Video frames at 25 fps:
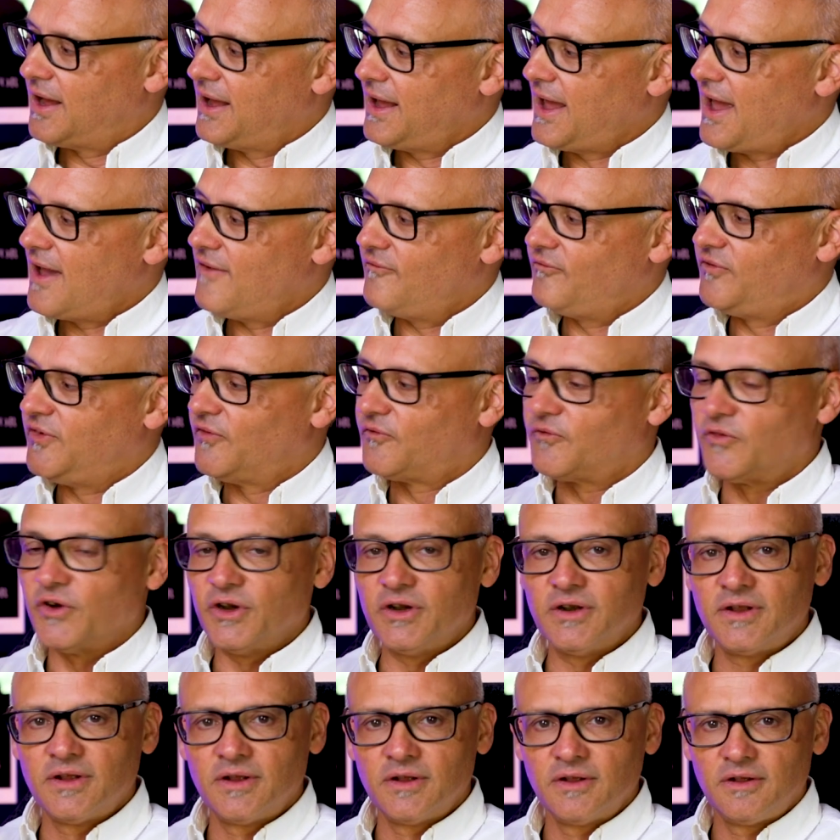I have
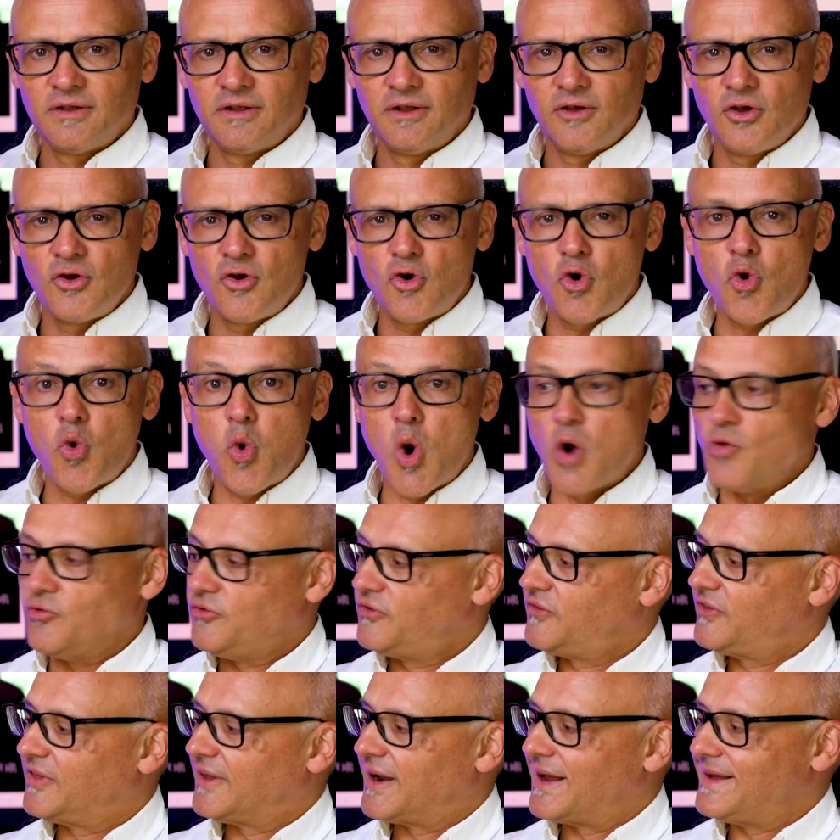different
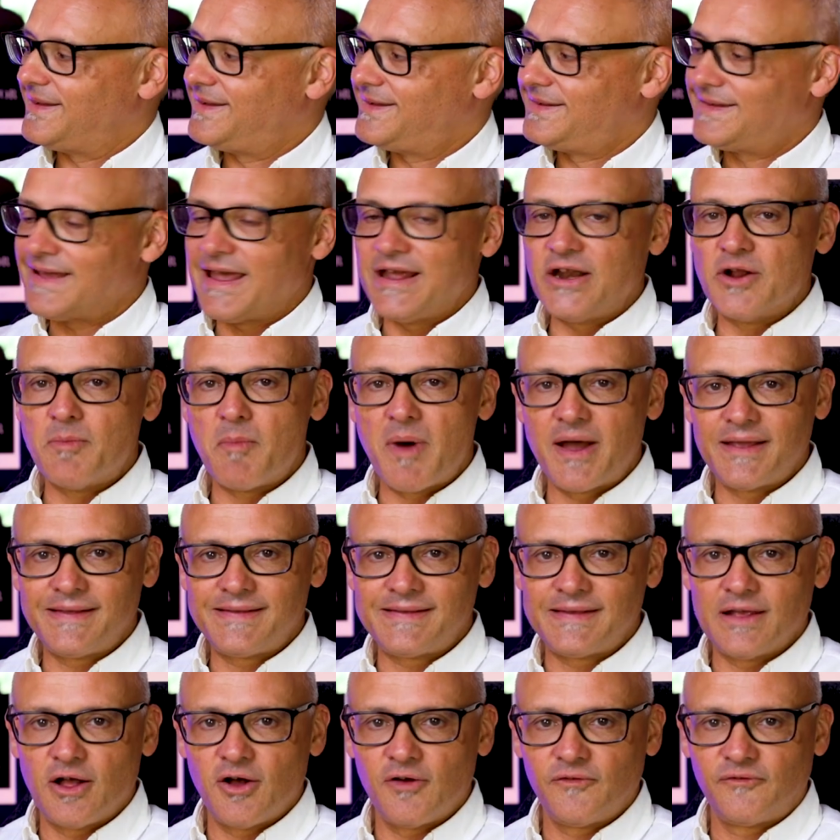quotes that I say to
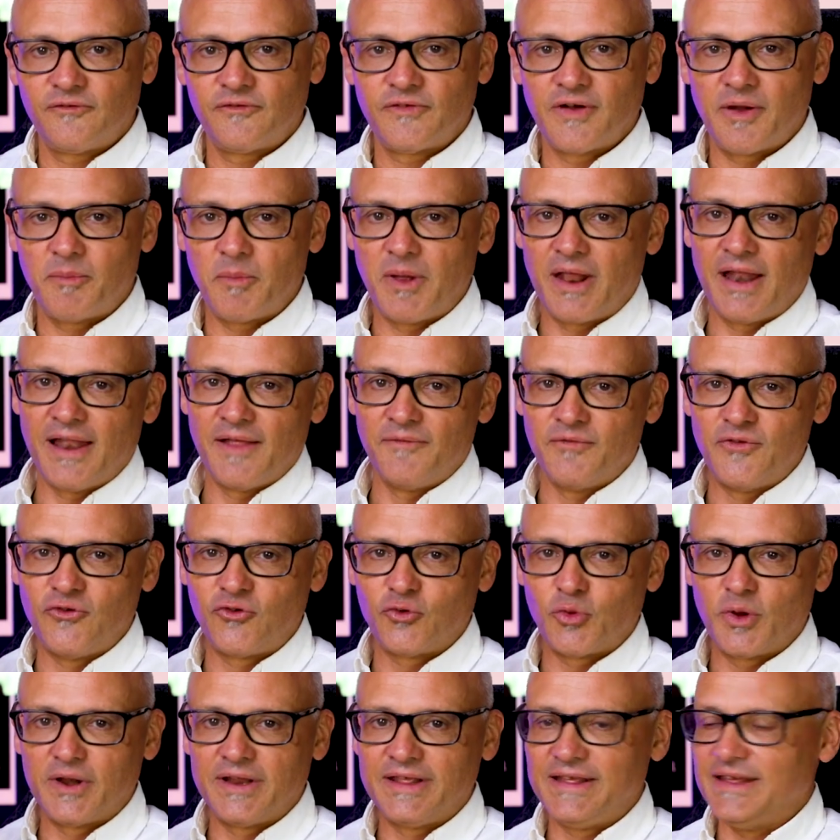myself. I mean, I love
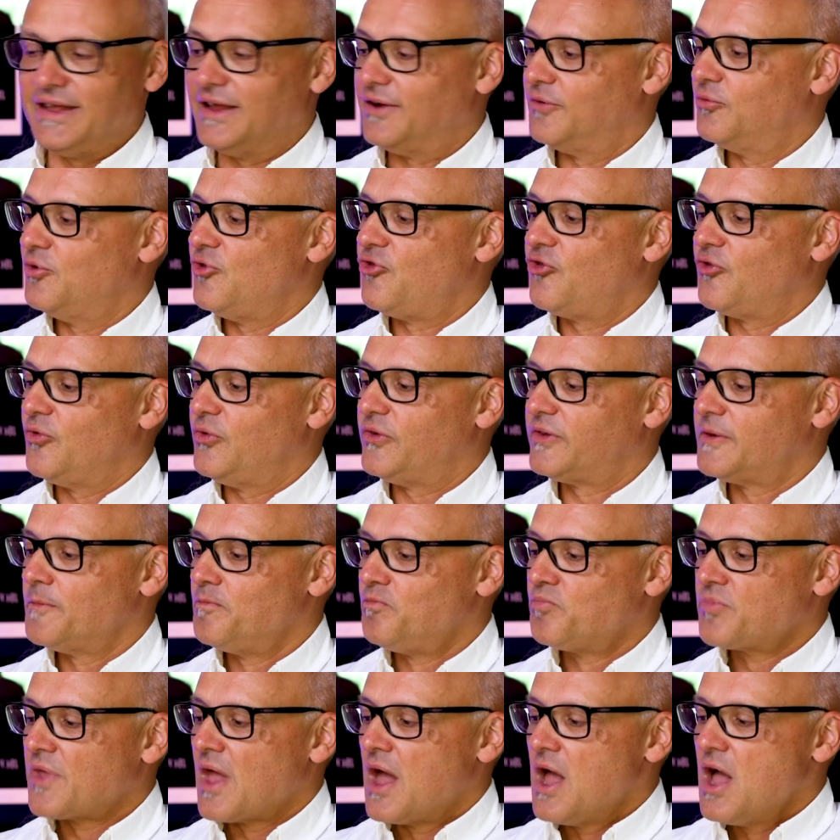this one here, which is,
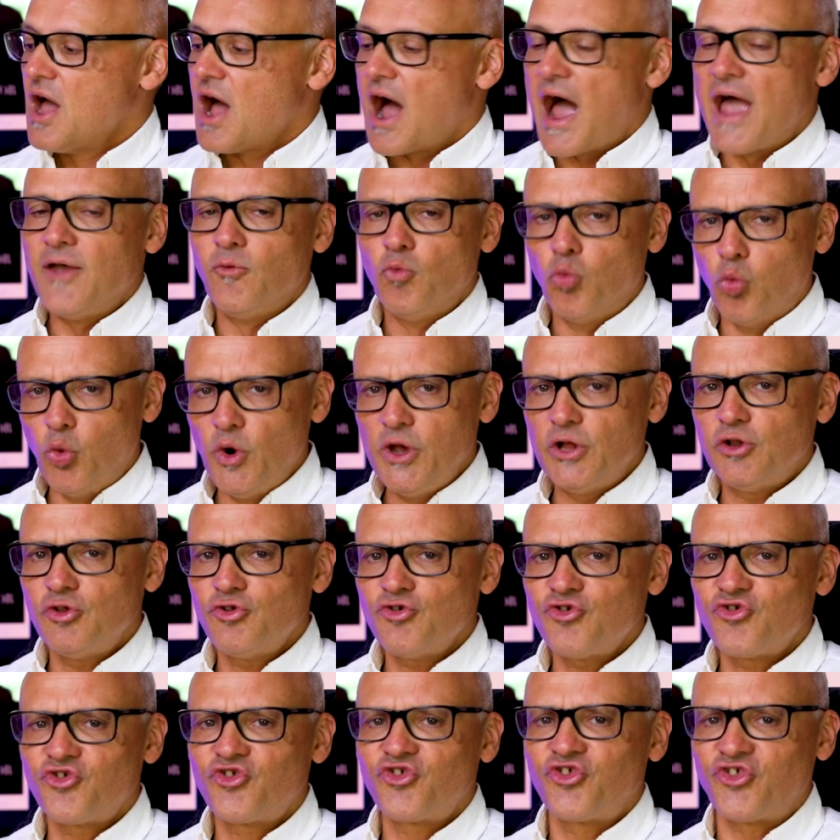I
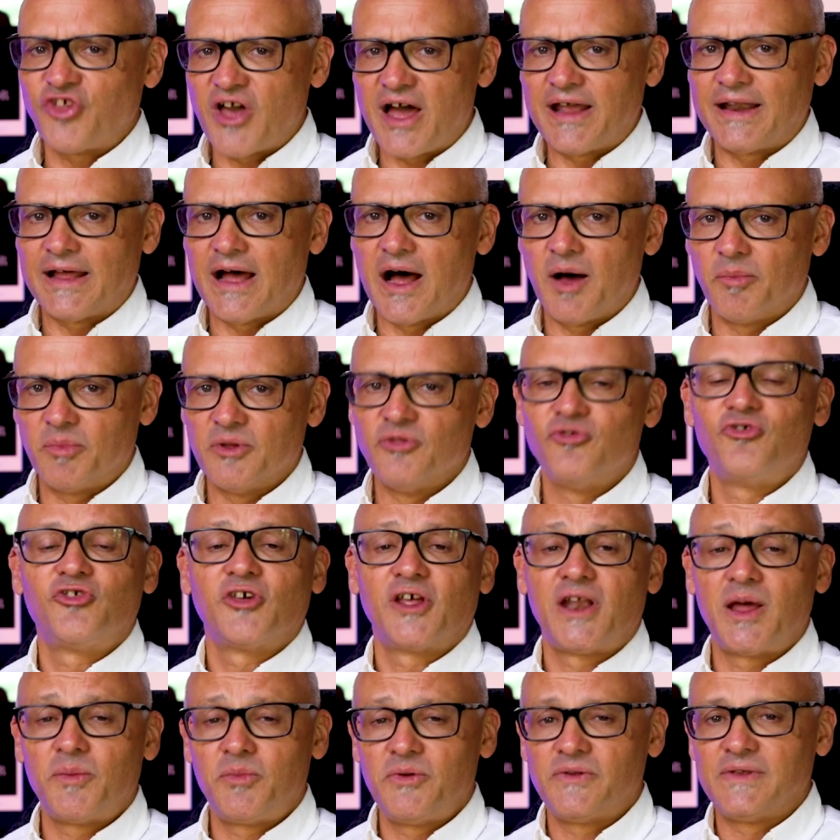will shut up, and
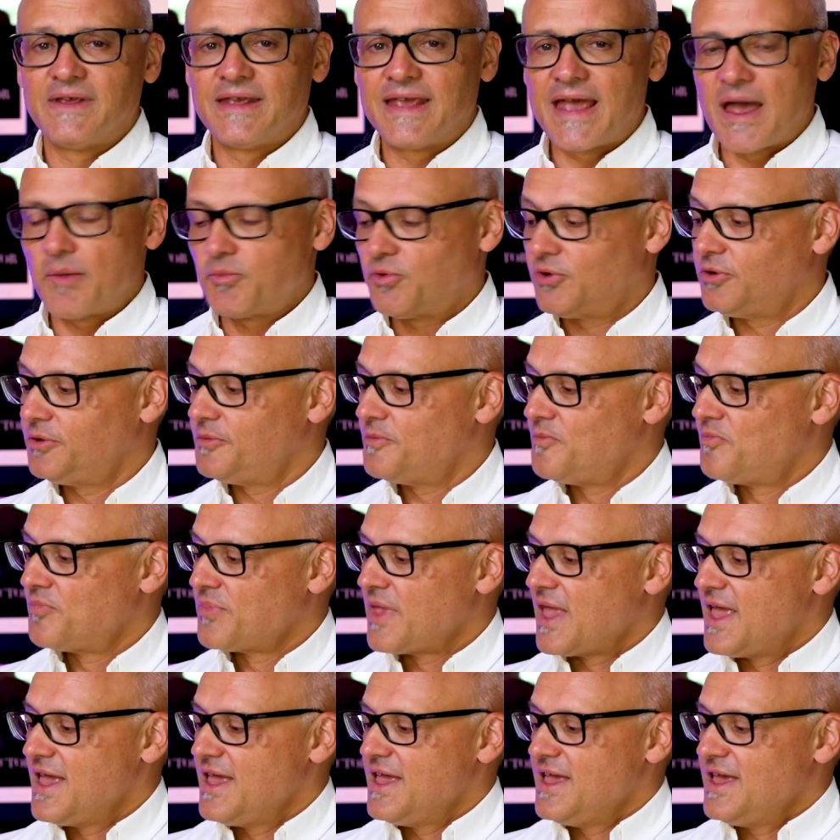shut up is in capital,
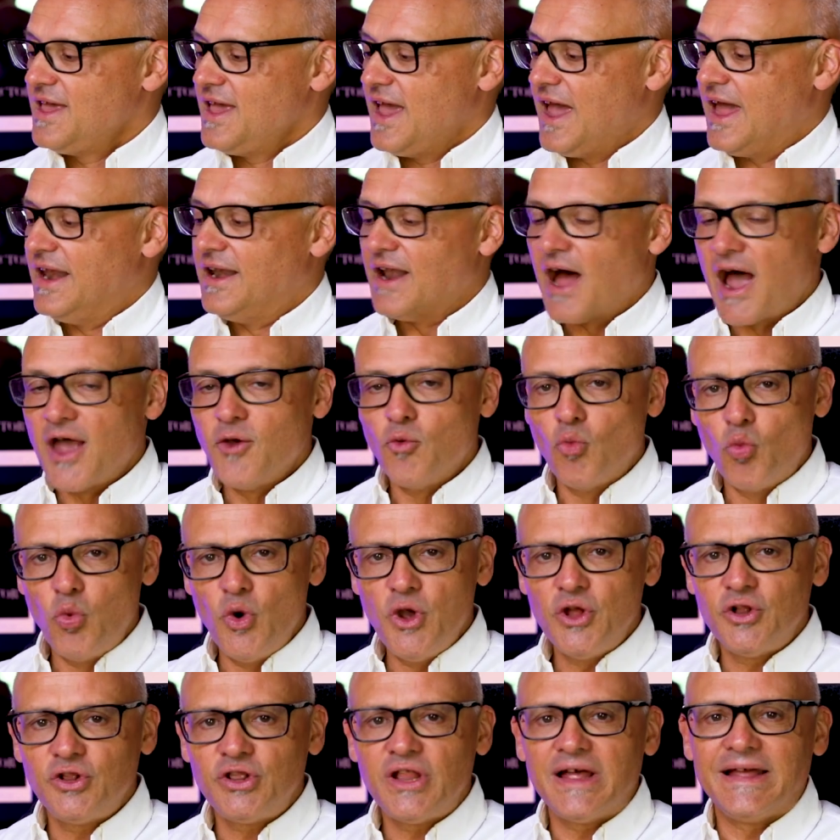and I
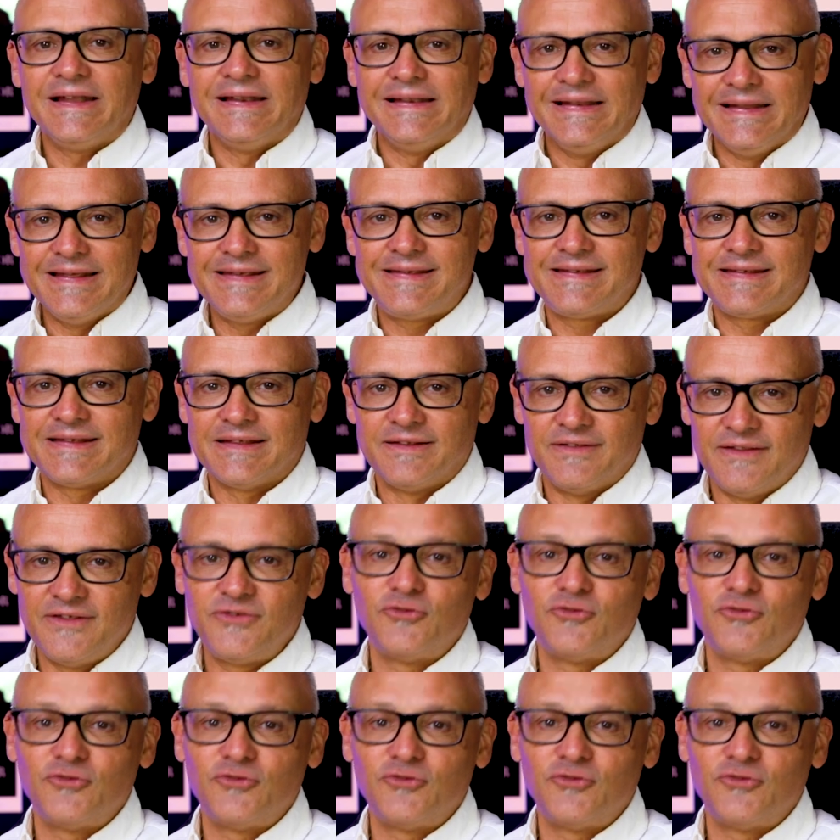will listen.